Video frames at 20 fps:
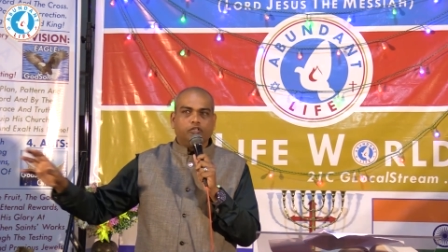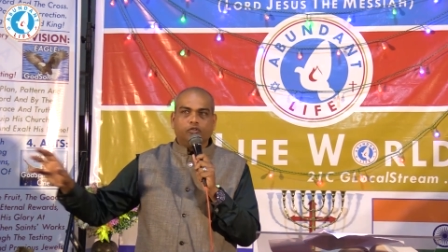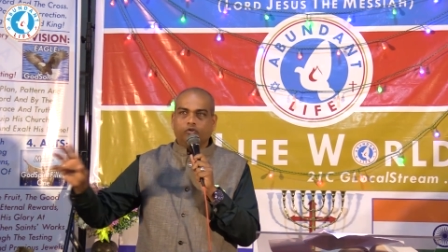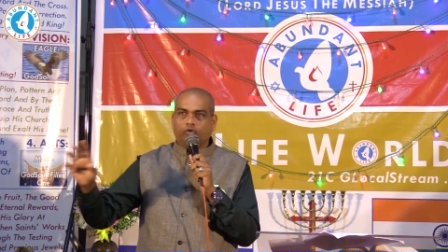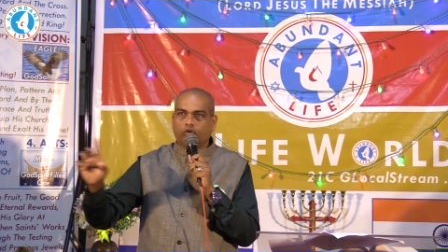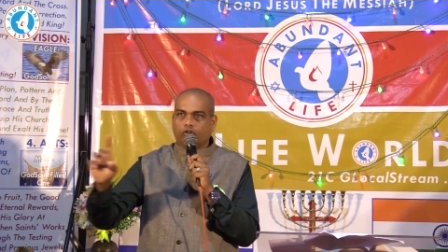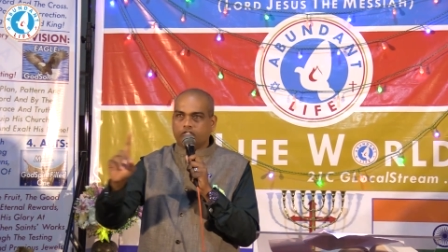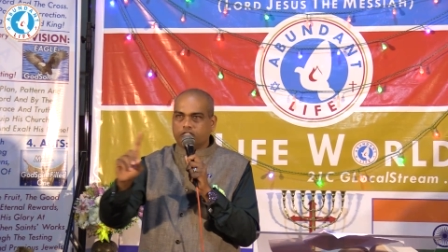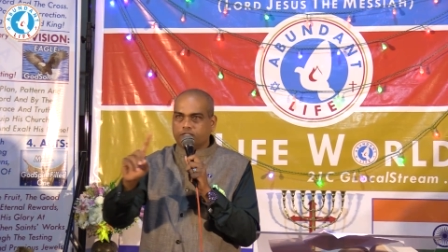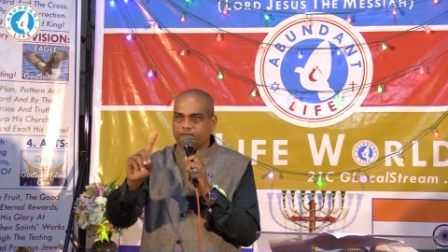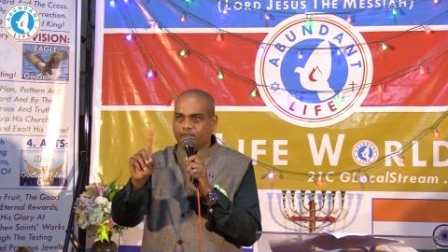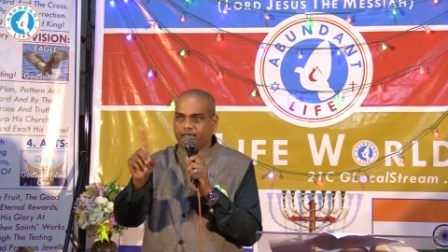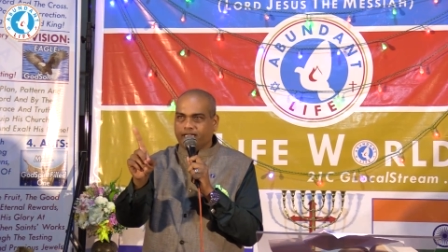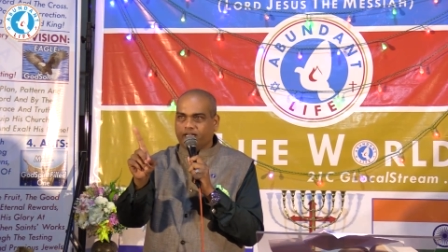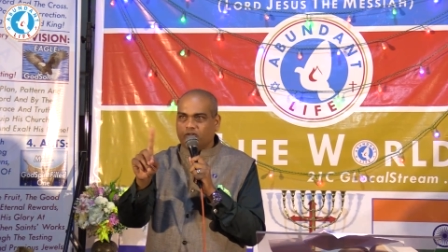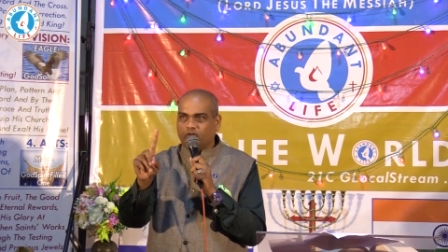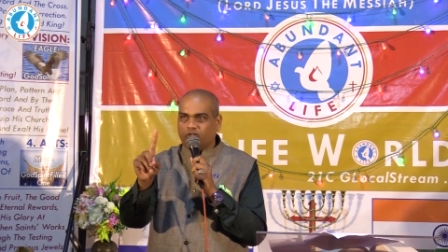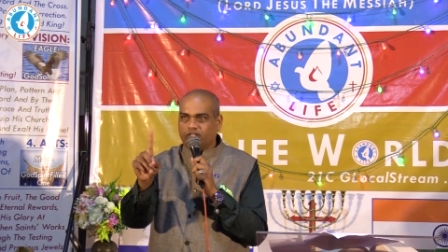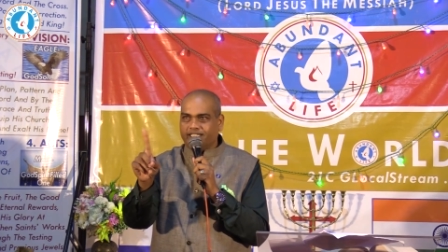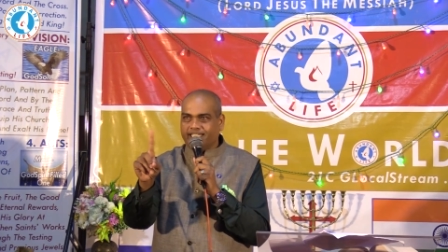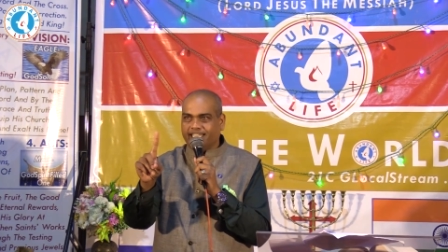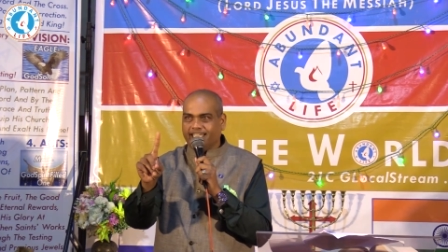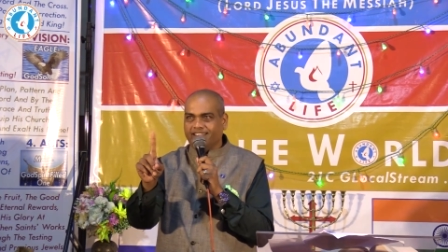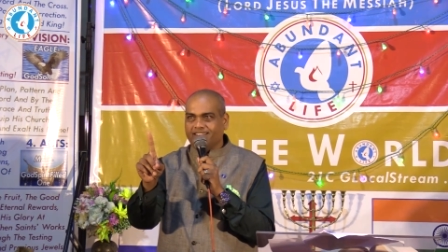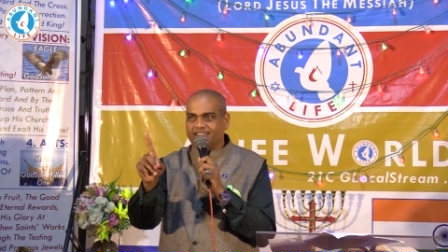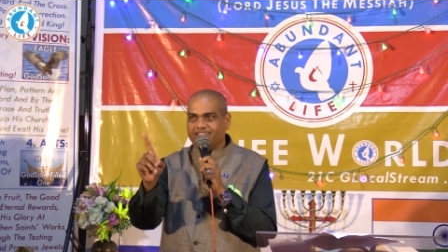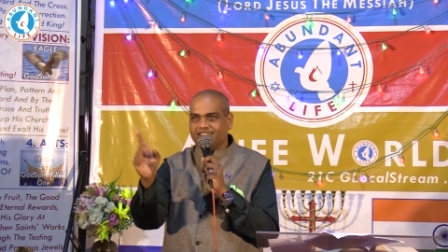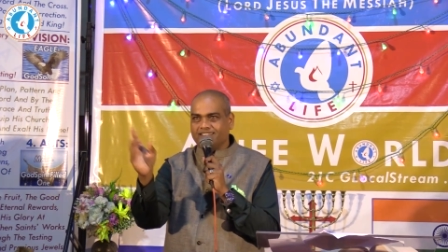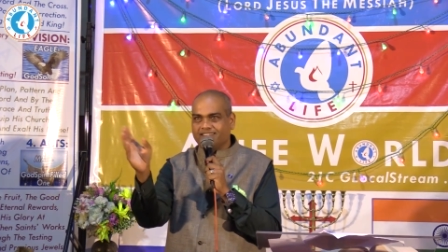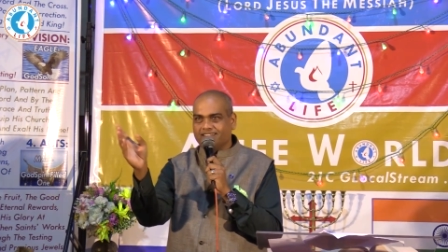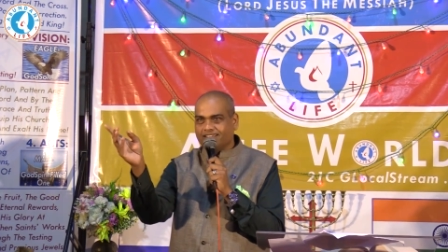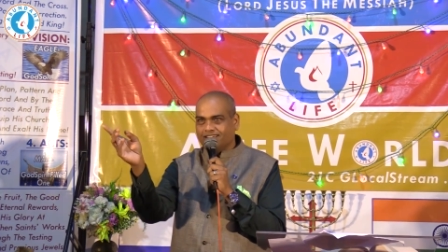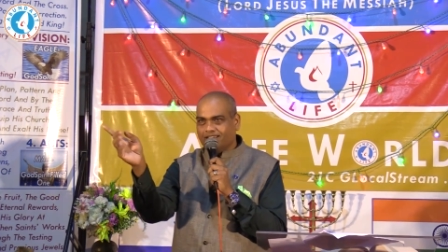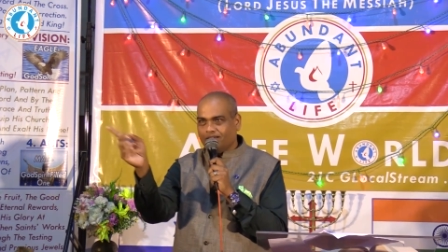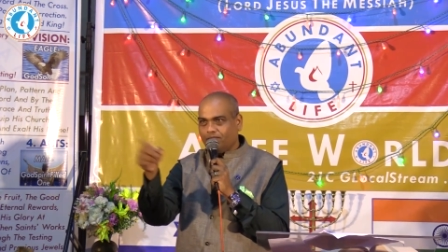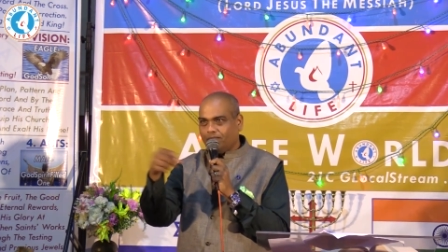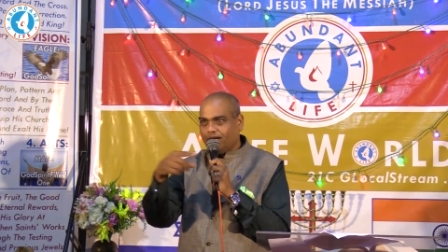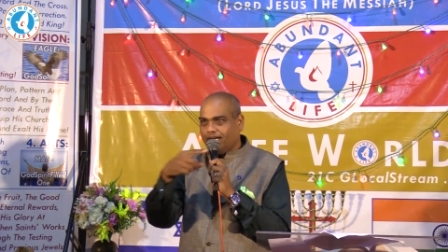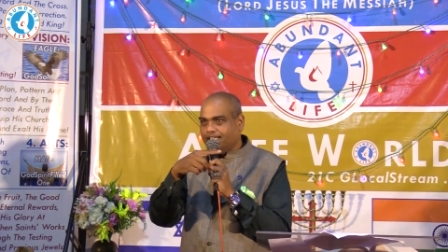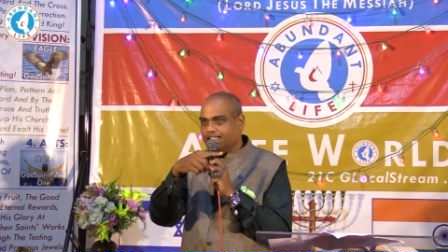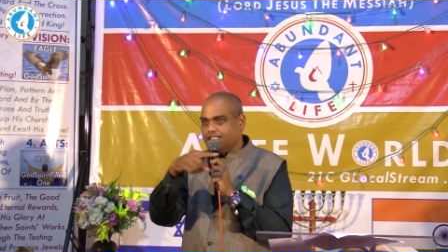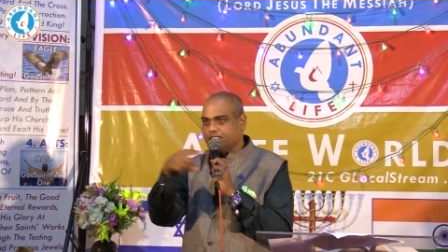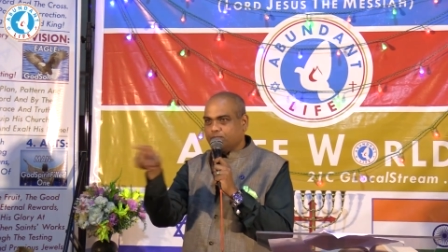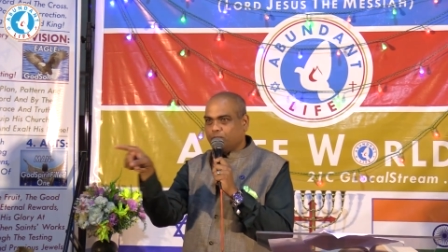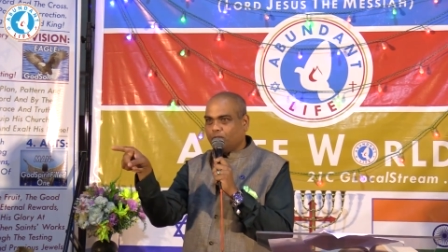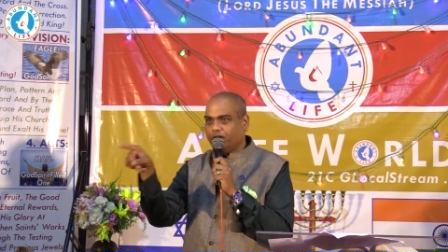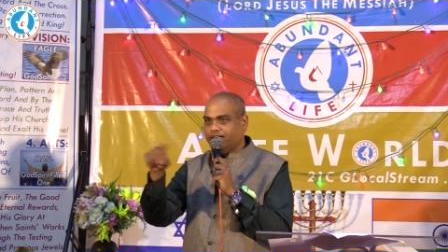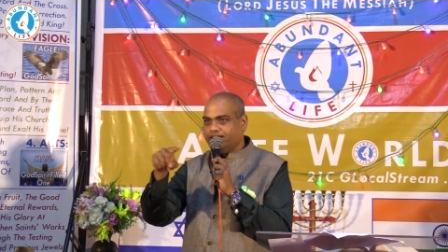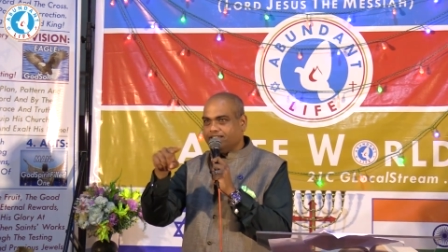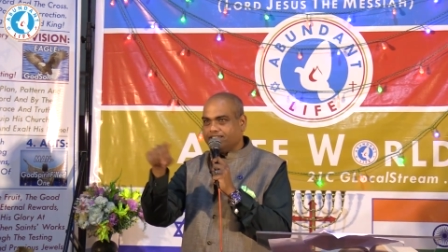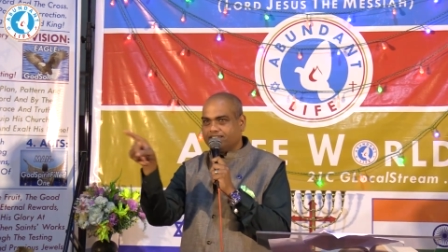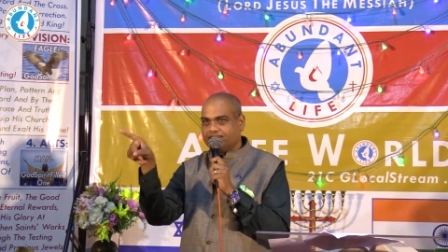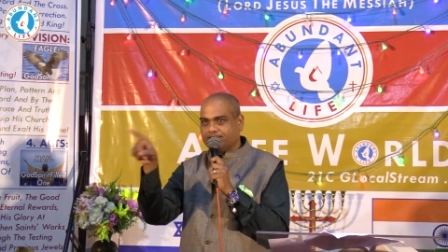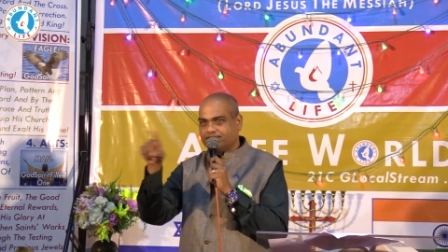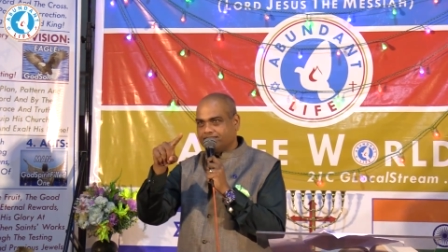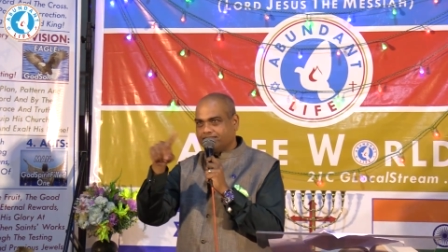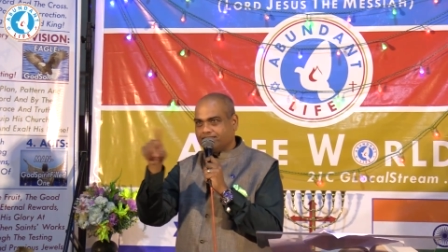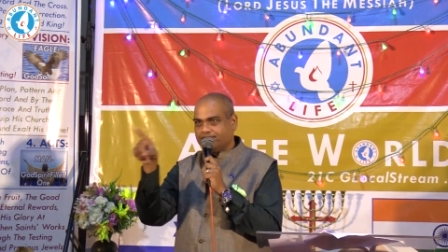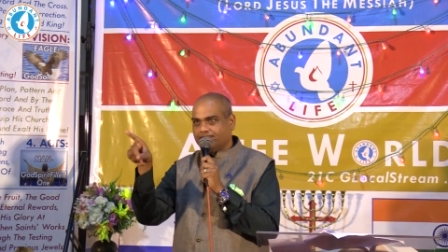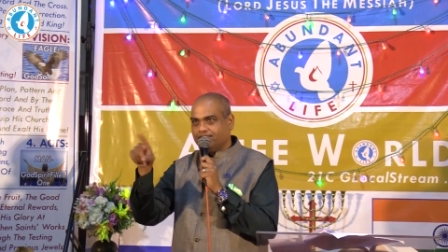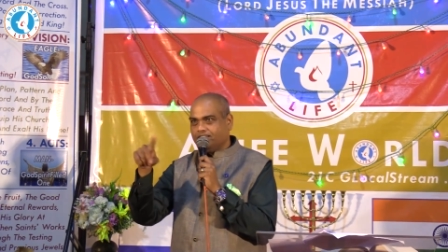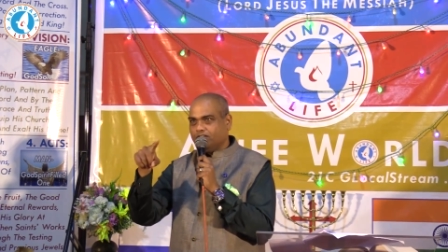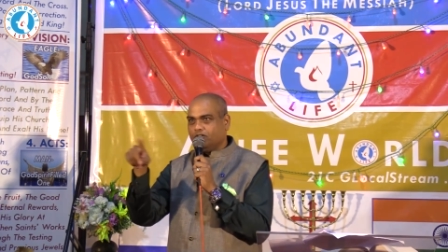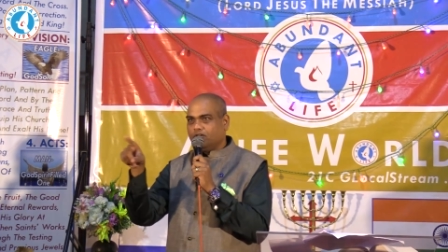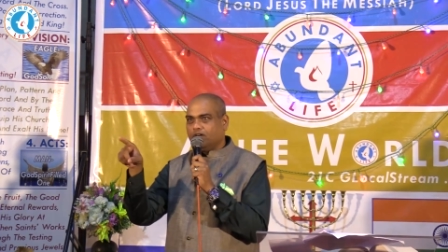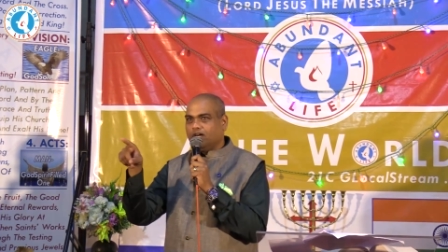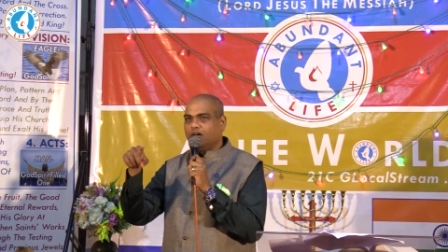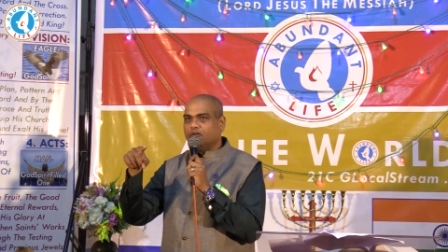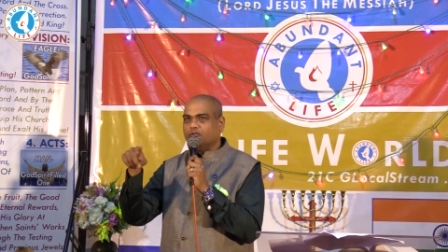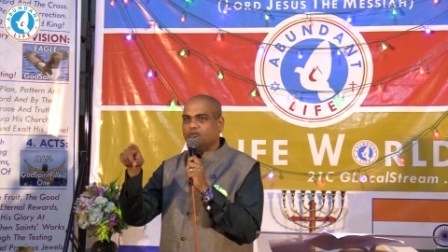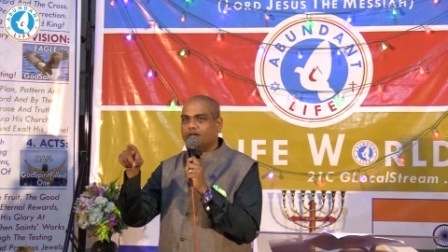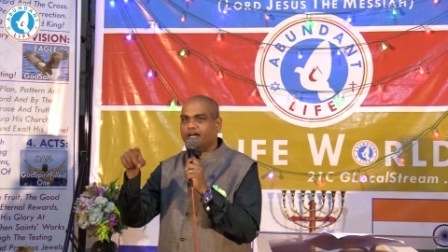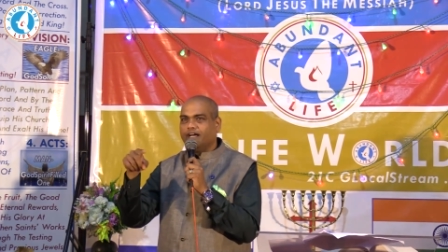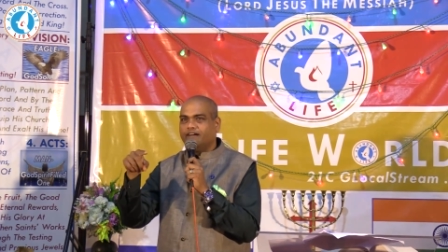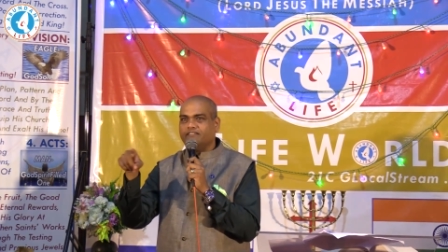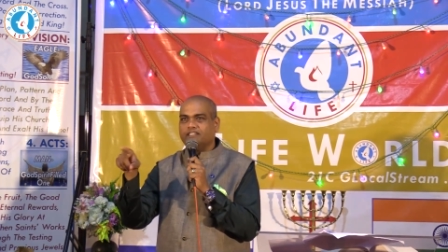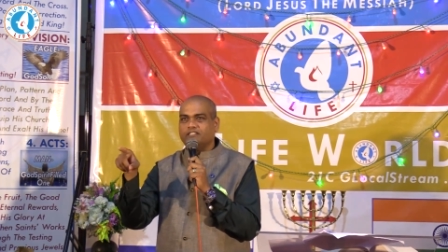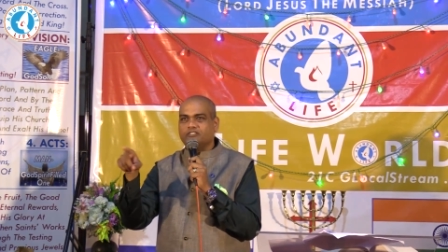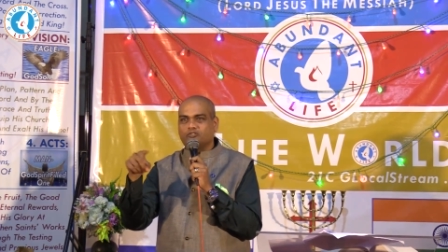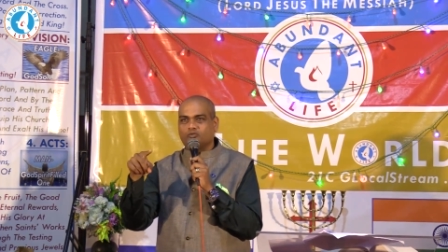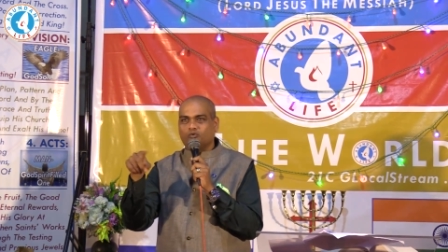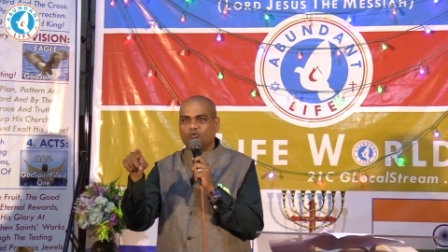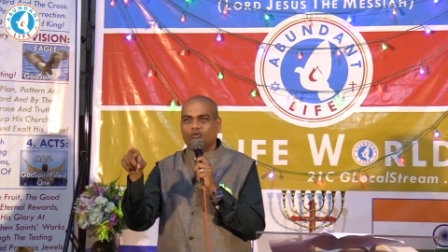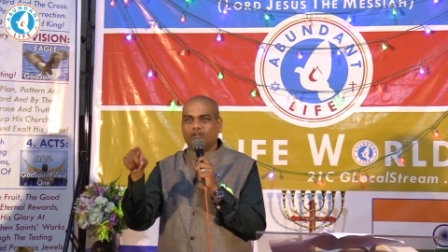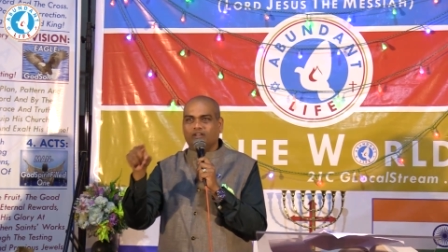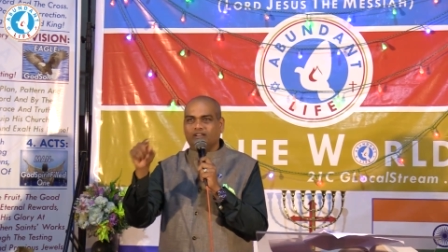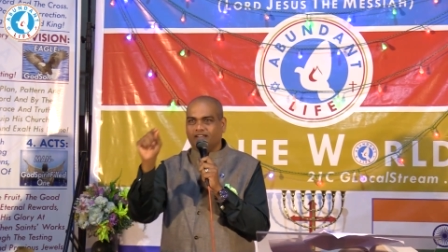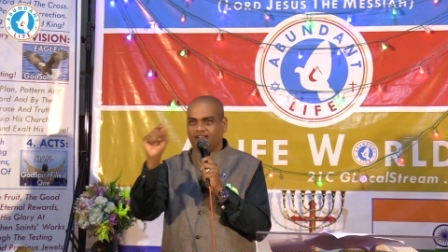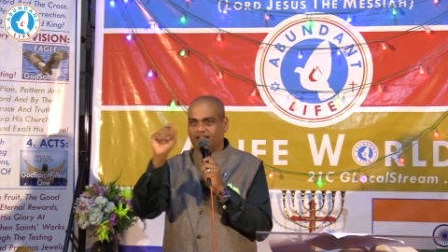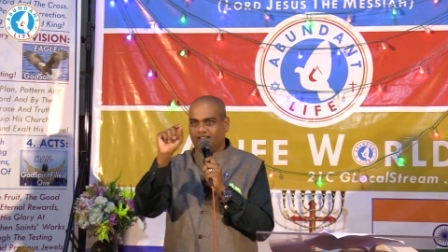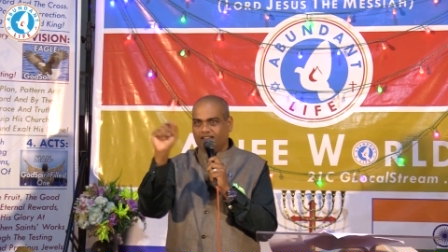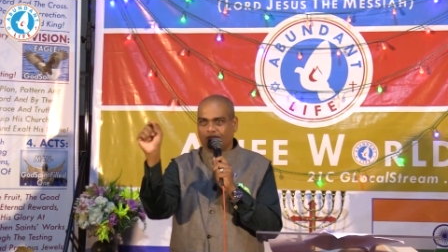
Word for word: You don't speak good things, minus points. You know how you have in school?